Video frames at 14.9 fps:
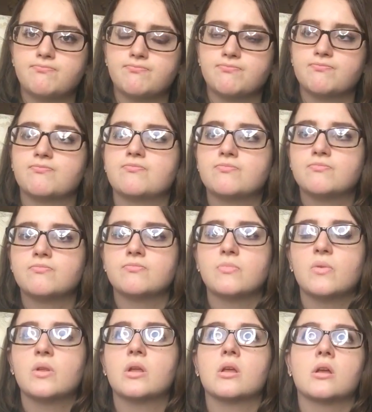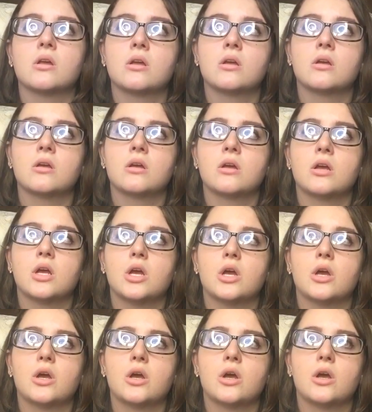
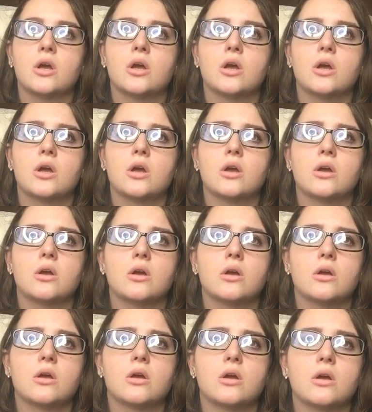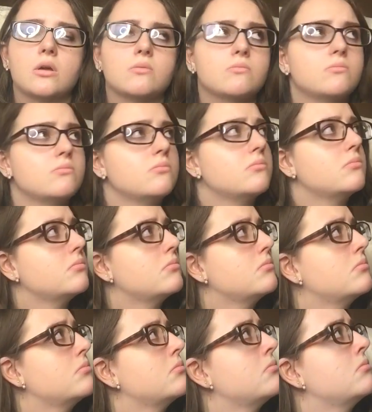
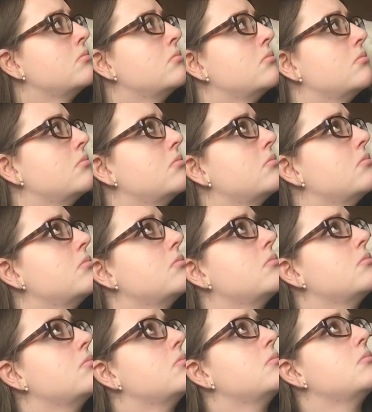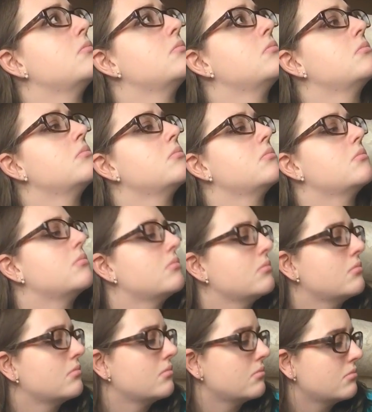
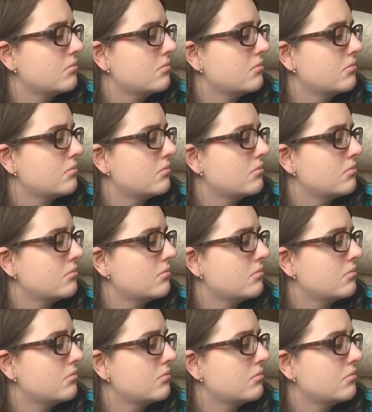Nothing is said.